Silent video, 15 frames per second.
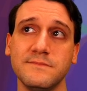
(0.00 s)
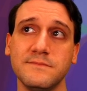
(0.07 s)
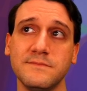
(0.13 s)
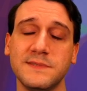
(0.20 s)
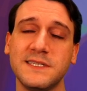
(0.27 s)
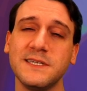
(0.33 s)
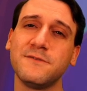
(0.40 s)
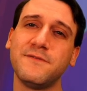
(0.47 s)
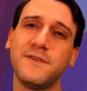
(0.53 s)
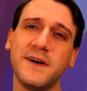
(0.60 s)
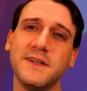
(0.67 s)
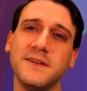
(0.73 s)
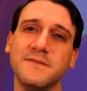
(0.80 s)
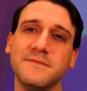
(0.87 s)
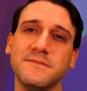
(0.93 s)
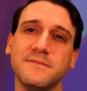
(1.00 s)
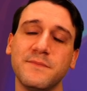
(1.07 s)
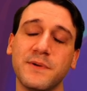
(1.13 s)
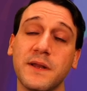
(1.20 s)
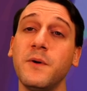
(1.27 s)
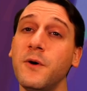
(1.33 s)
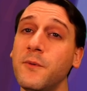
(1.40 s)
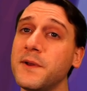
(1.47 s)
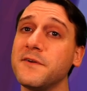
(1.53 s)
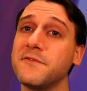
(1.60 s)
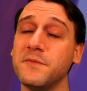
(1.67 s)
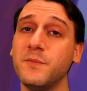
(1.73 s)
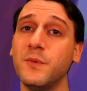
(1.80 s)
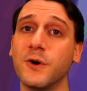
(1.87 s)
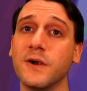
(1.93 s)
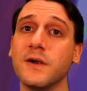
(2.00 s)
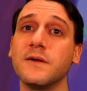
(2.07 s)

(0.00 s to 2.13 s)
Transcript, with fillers: Still fun, but I'm hoping for more.